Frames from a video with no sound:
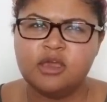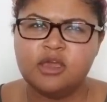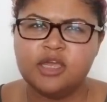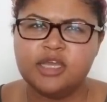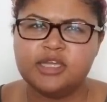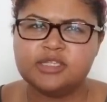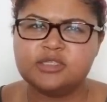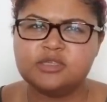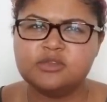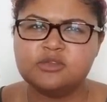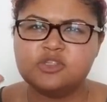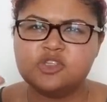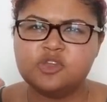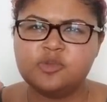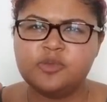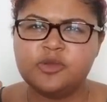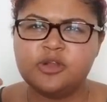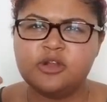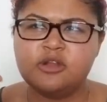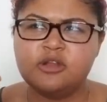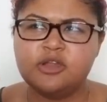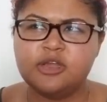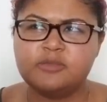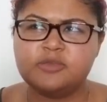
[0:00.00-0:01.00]
It's a
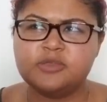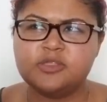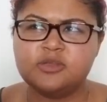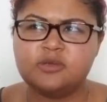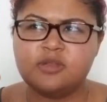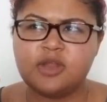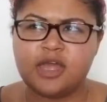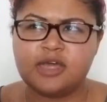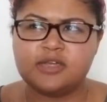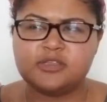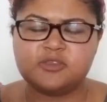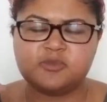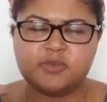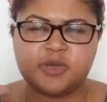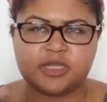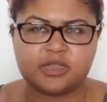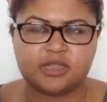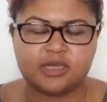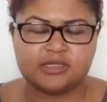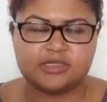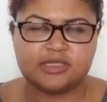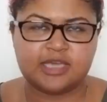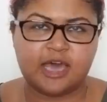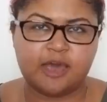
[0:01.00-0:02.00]
Jupiter-Neptune aspect
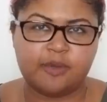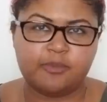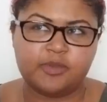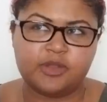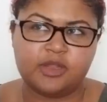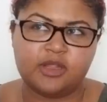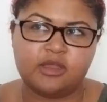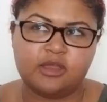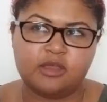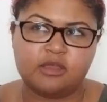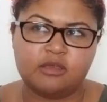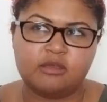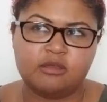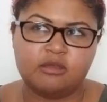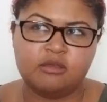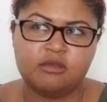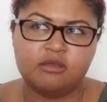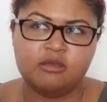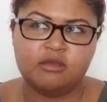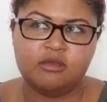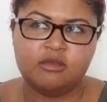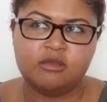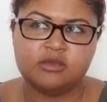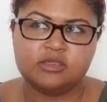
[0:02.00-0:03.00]
that's happening.
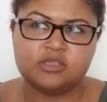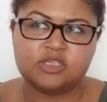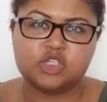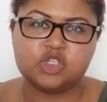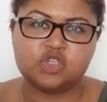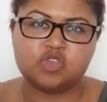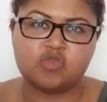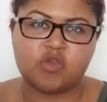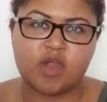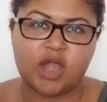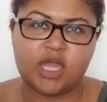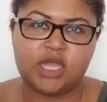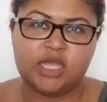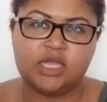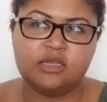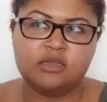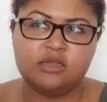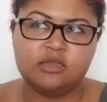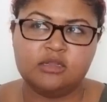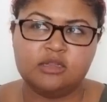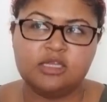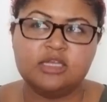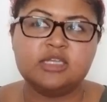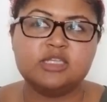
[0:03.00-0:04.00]
Is it
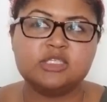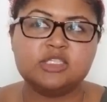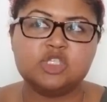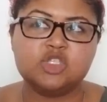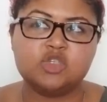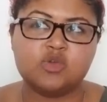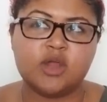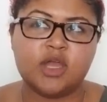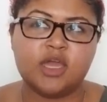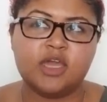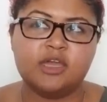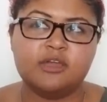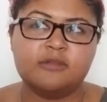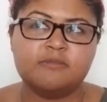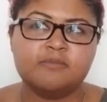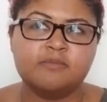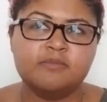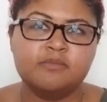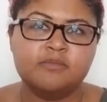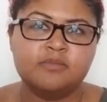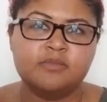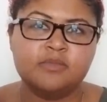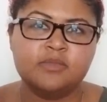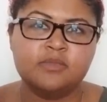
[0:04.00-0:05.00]
trine? I think it's trine
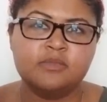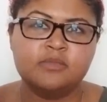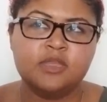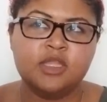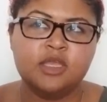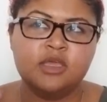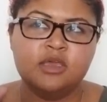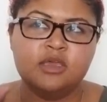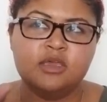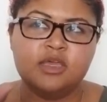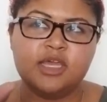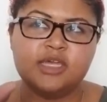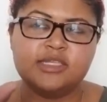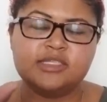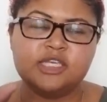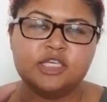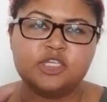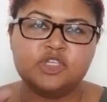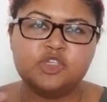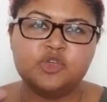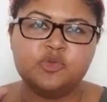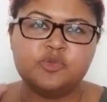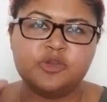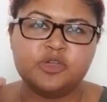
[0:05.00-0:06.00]
yeah, it's
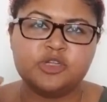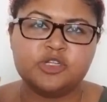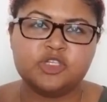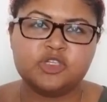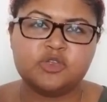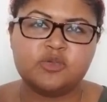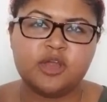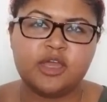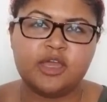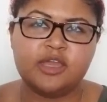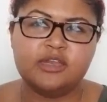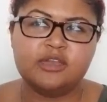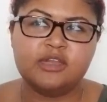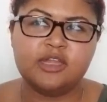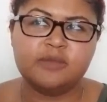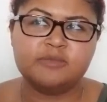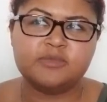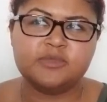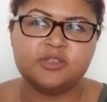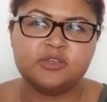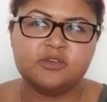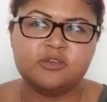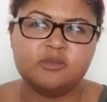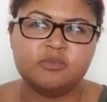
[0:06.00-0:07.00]
like Jupiter trine
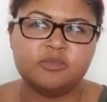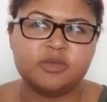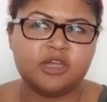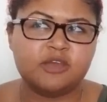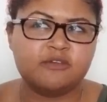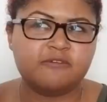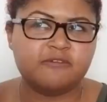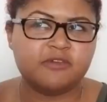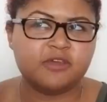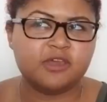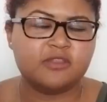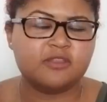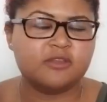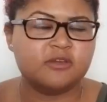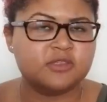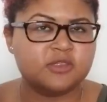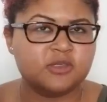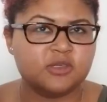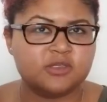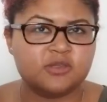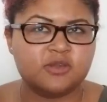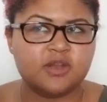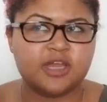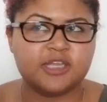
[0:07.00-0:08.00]
Neptune, but I feel like there's
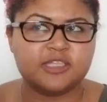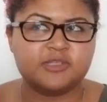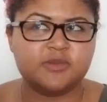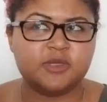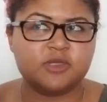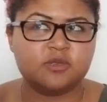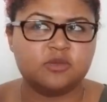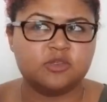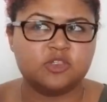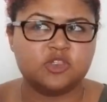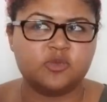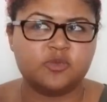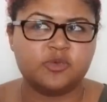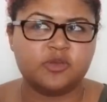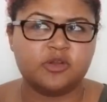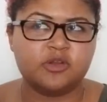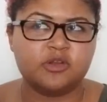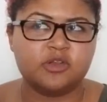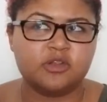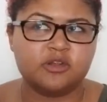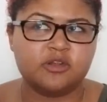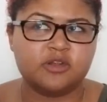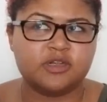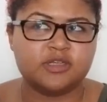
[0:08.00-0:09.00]
also an aspect with Jupiter
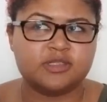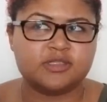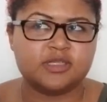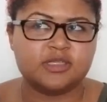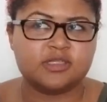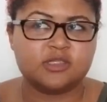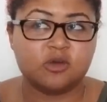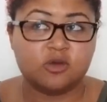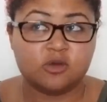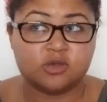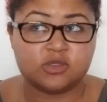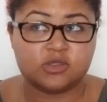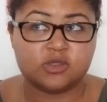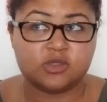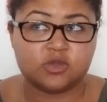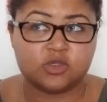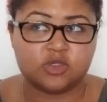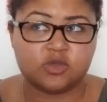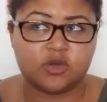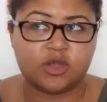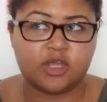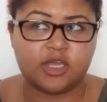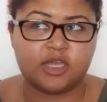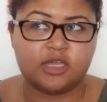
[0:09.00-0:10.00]
and Uranus that's also
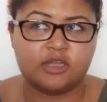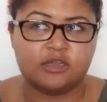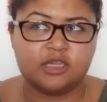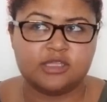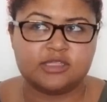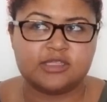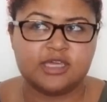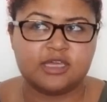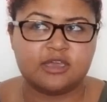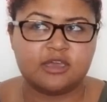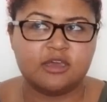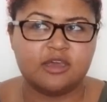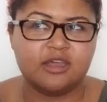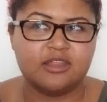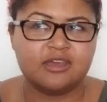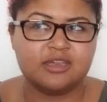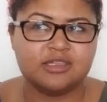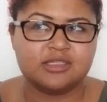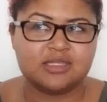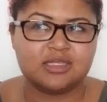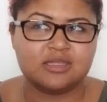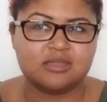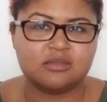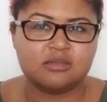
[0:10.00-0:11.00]
trine. It's like, I think
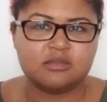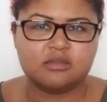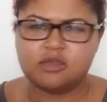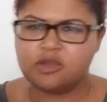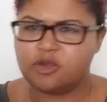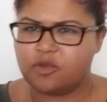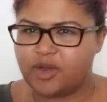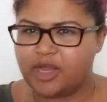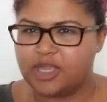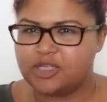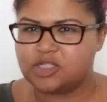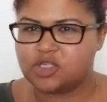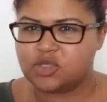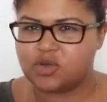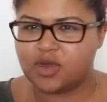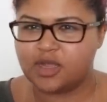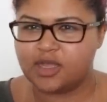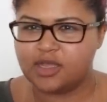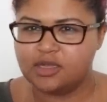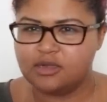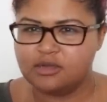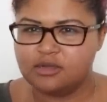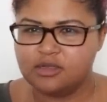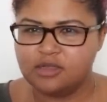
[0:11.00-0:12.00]
it's the grand
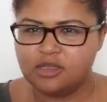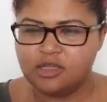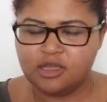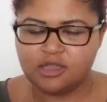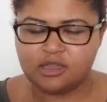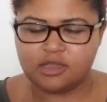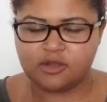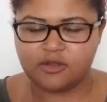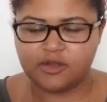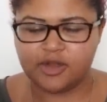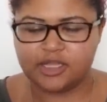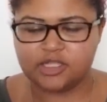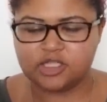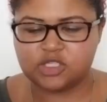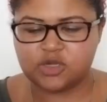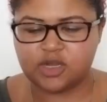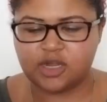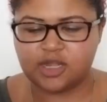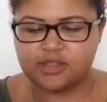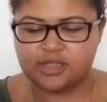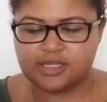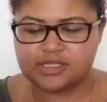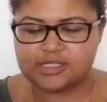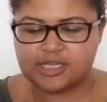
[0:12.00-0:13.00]
trine, the grand
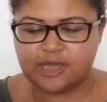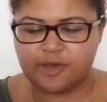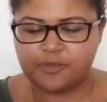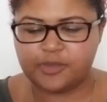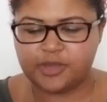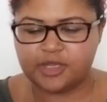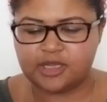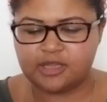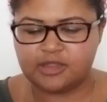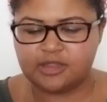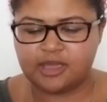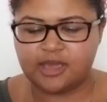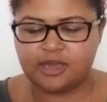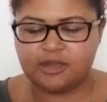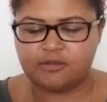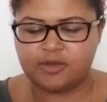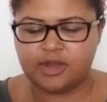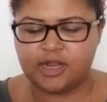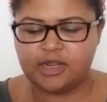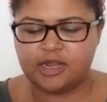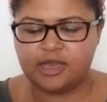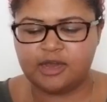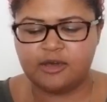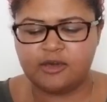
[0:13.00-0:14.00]
trine that's helping in that
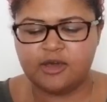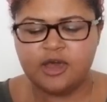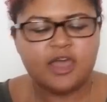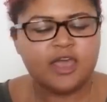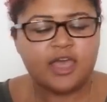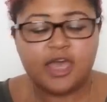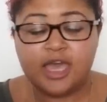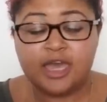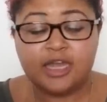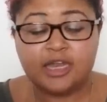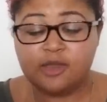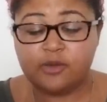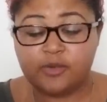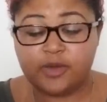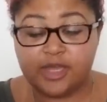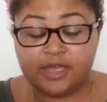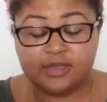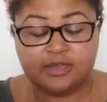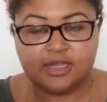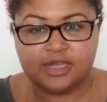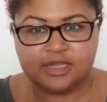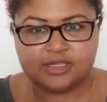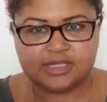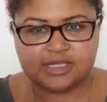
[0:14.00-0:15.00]
right now.
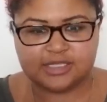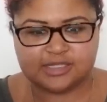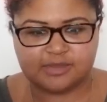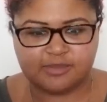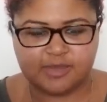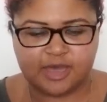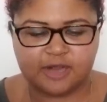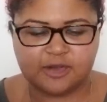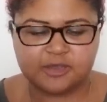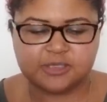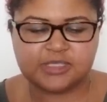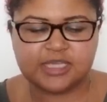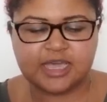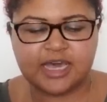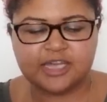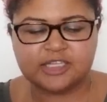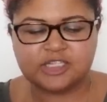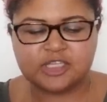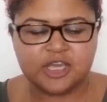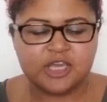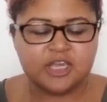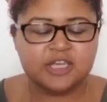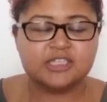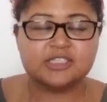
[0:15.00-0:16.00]
Anyway, it doesn't matter, Sag.
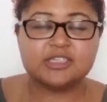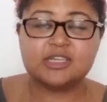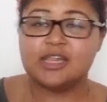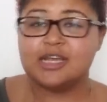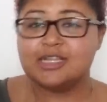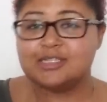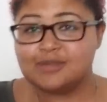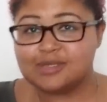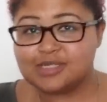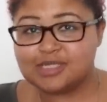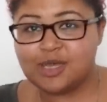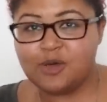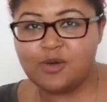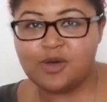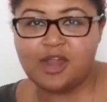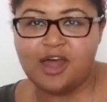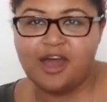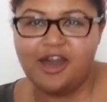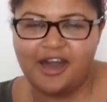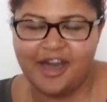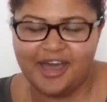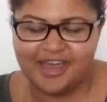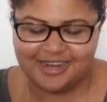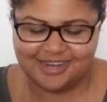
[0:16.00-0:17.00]
So that's what's going
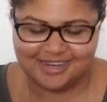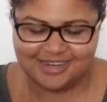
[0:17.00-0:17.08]
on.